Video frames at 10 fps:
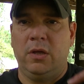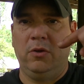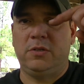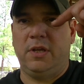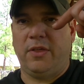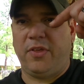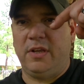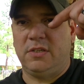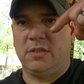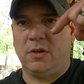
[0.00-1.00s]
you'll see that
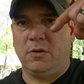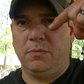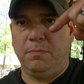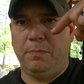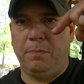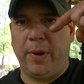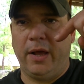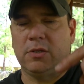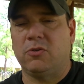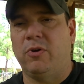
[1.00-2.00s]
thing sit there and
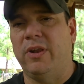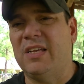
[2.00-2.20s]
bounce around.